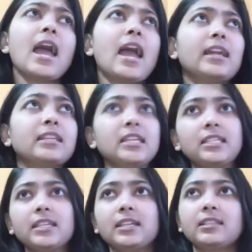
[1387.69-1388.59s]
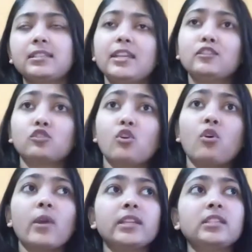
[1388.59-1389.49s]
and he says let's
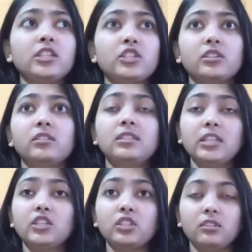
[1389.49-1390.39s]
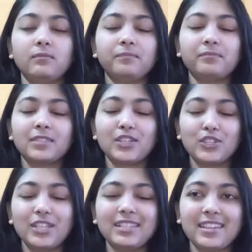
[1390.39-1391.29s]
go, and
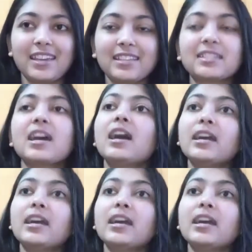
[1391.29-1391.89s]
she says